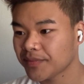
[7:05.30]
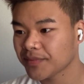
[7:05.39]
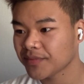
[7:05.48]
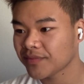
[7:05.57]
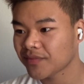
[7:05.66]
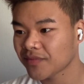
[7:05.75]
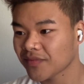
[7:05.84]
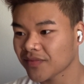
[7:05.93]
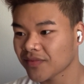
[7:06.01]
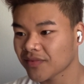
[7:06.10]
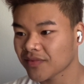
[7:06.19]

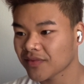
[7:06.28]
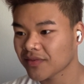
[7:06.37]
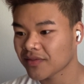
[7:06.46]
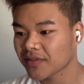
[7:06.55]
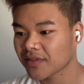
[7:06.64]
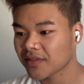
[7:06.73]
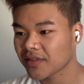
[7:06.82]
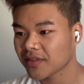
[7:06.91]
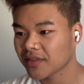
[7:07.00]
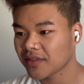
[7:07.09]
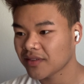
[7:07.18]

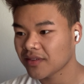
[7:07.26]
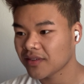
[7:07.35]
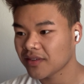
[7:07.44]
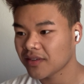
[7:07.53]
(silent)